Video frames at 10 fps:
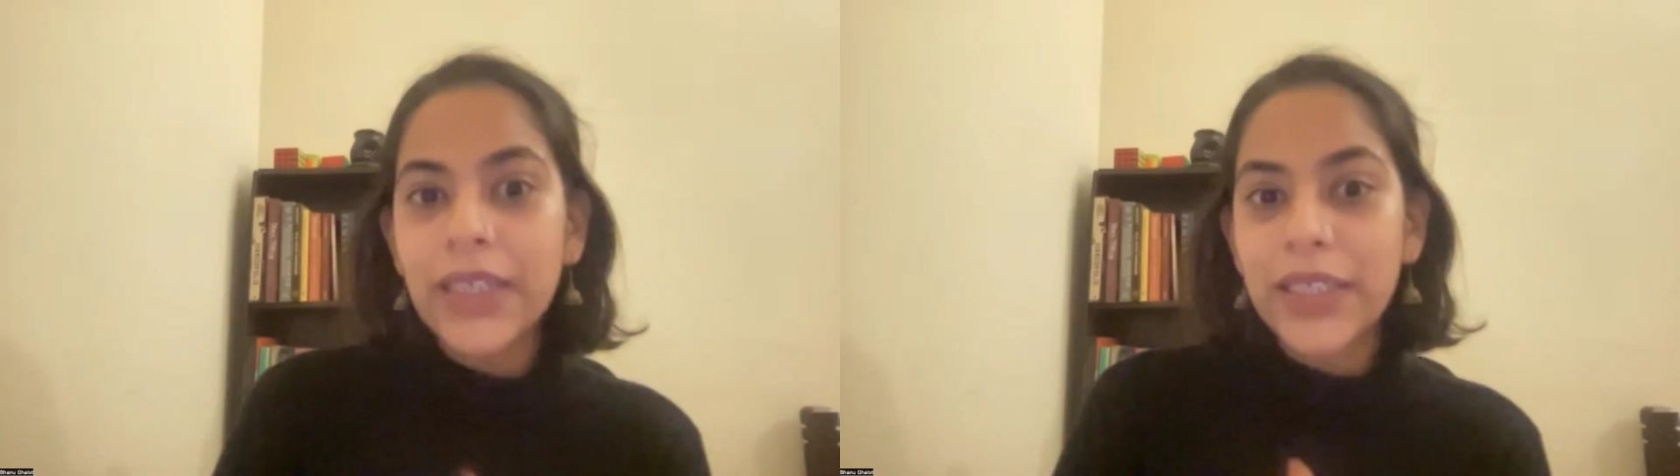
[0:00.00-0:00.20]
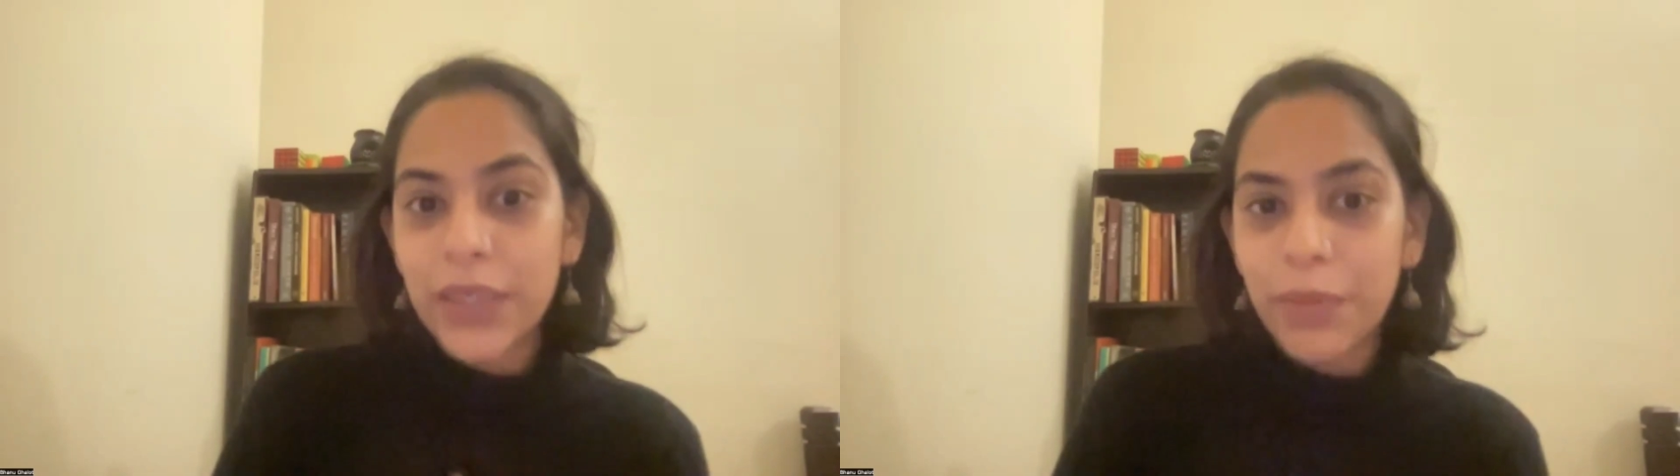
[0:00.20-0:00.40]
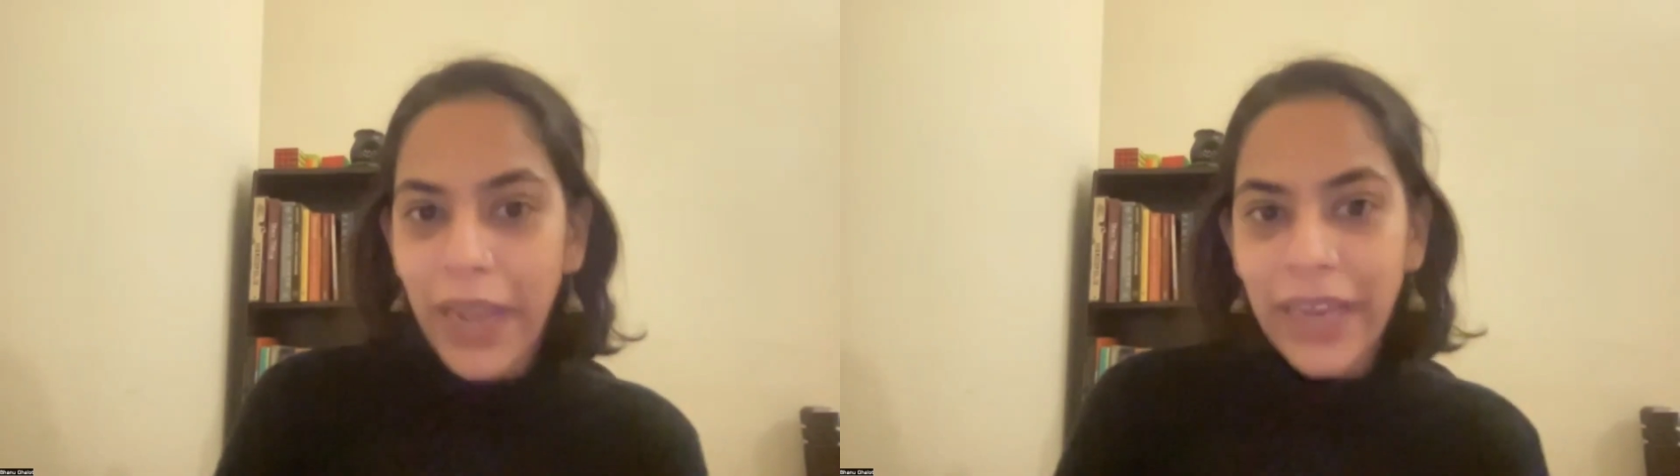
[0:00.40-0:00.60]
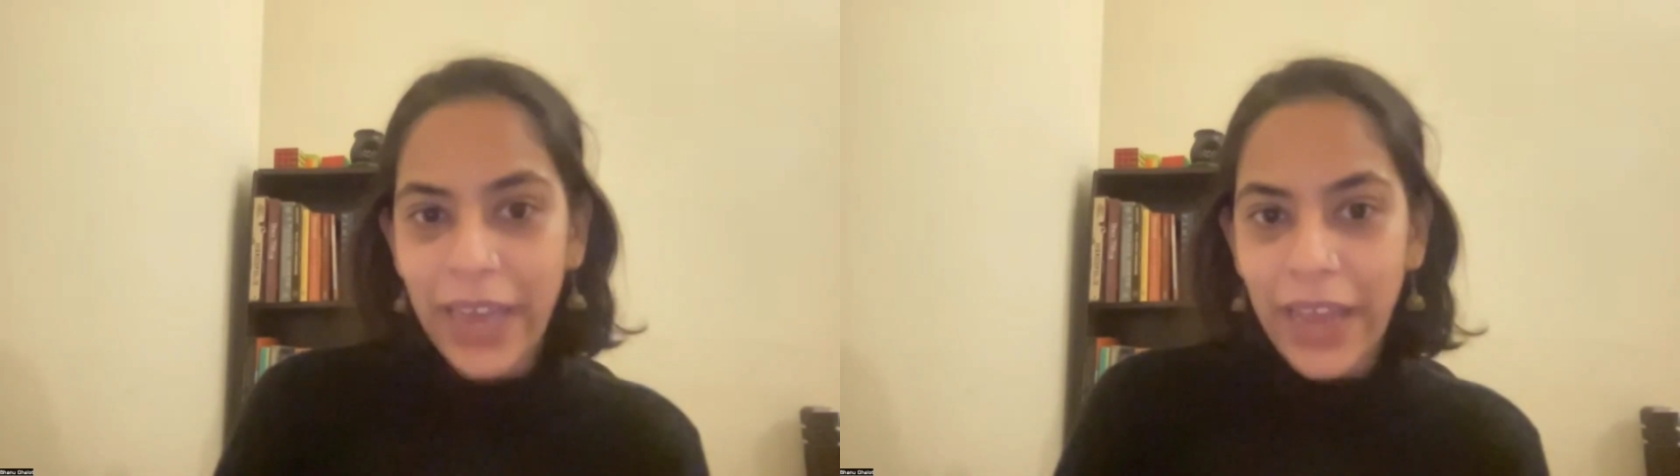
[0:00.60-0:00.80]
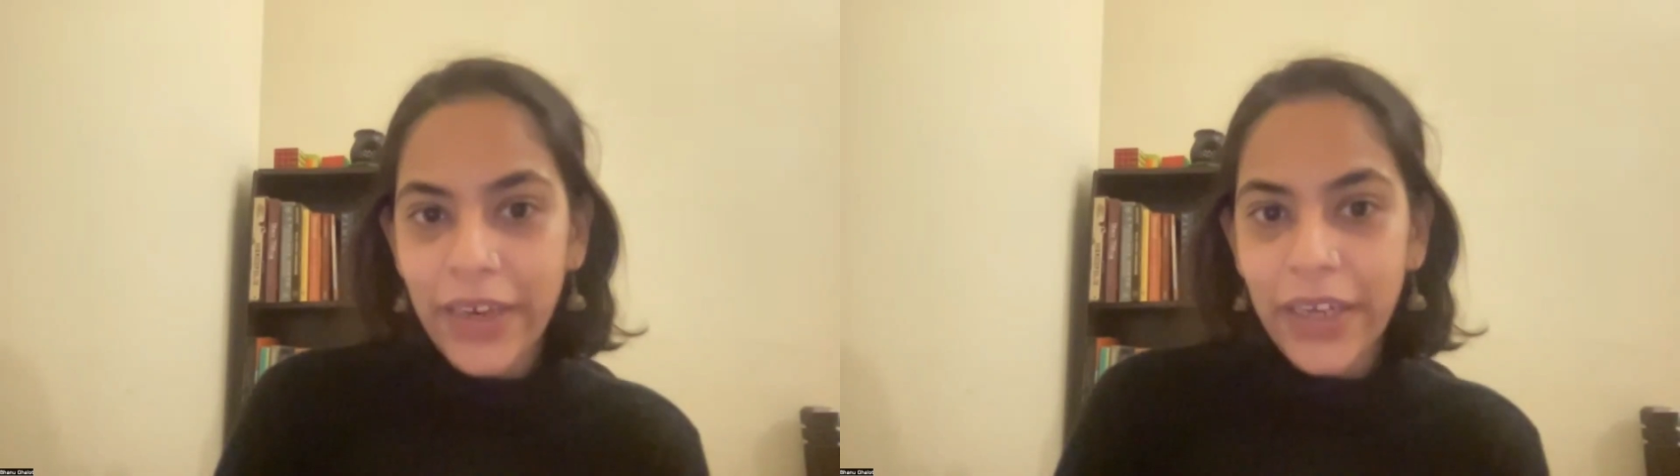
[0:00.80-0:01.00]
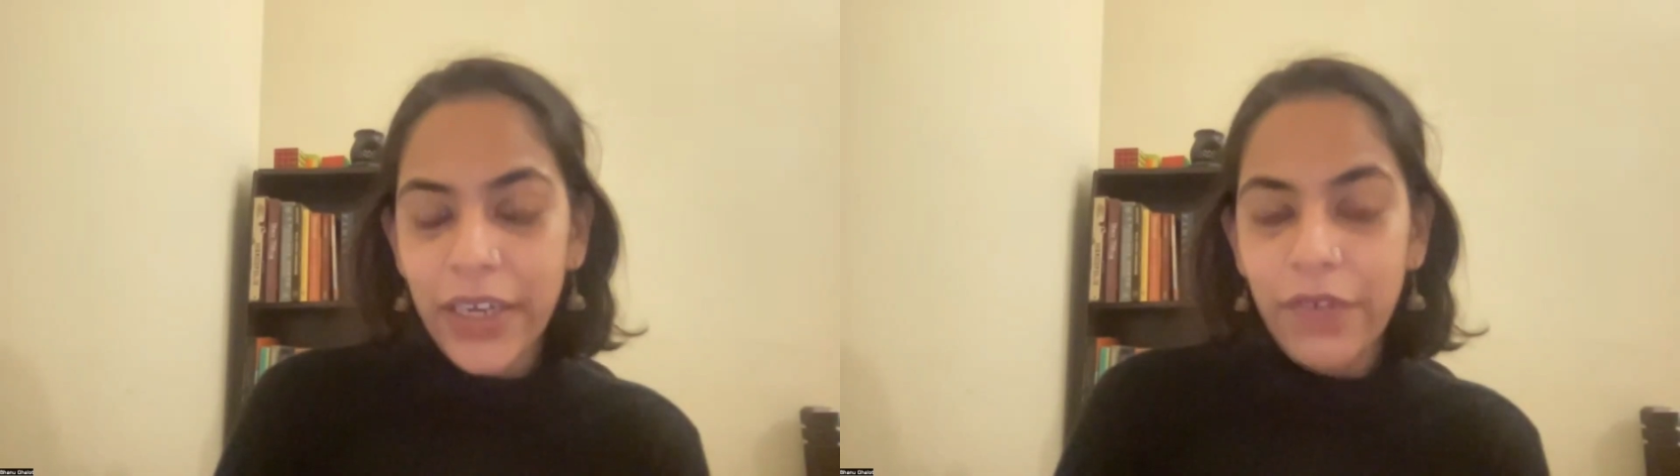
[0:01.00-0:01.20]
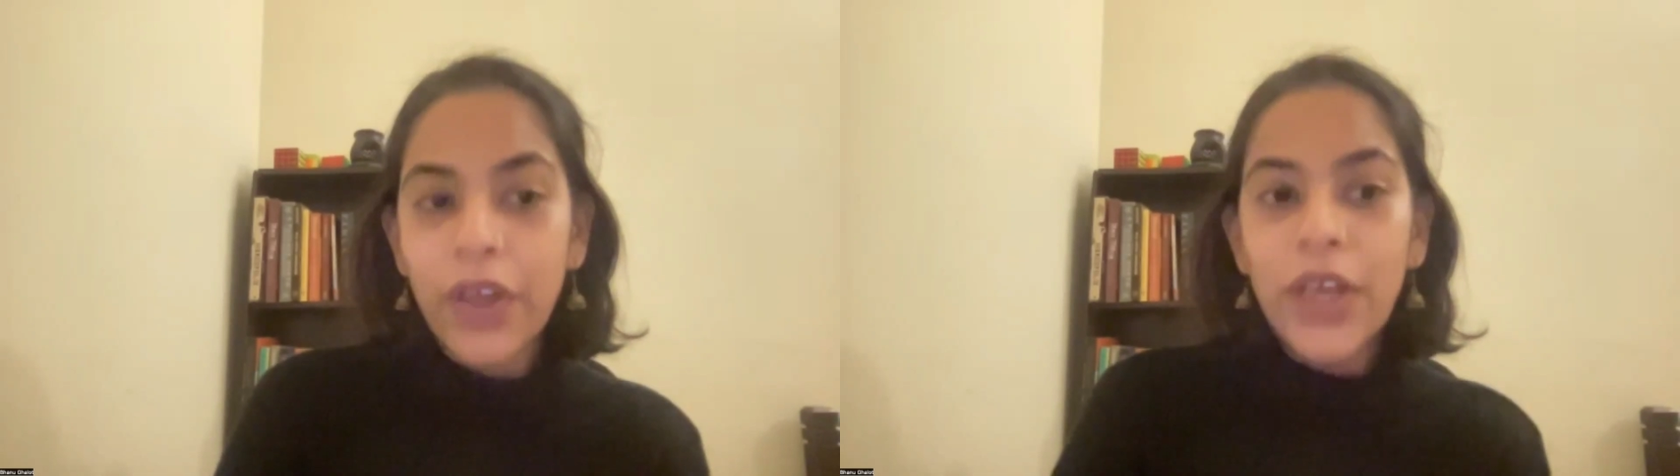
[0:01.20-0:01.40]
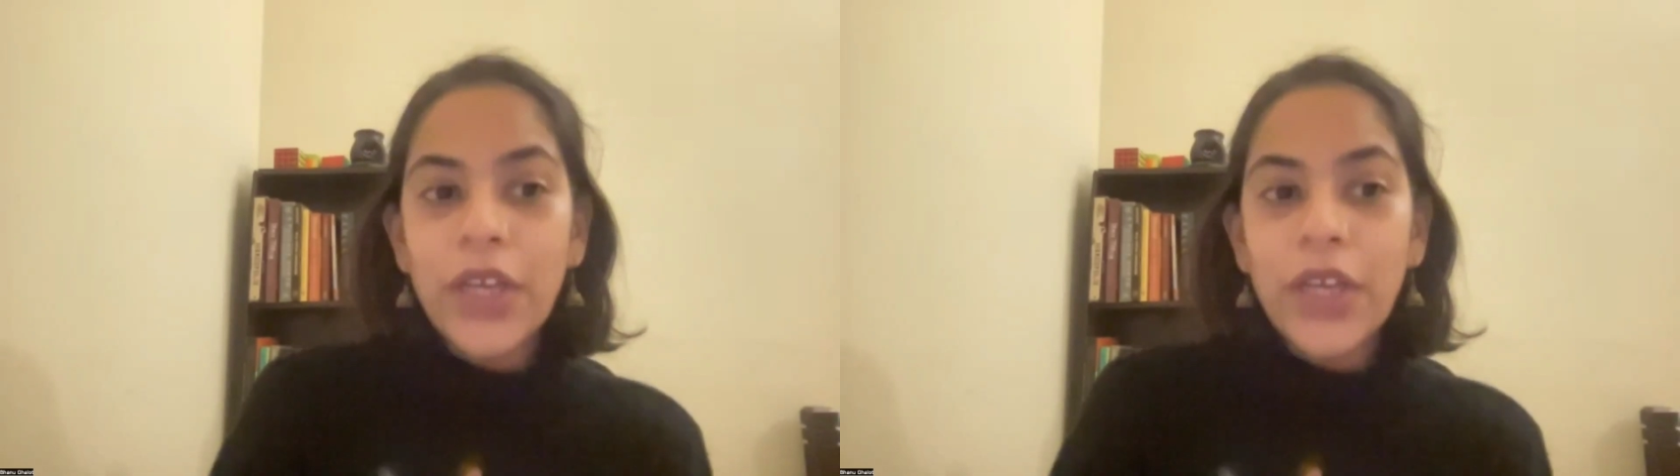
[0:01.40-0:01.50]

This is my narrative.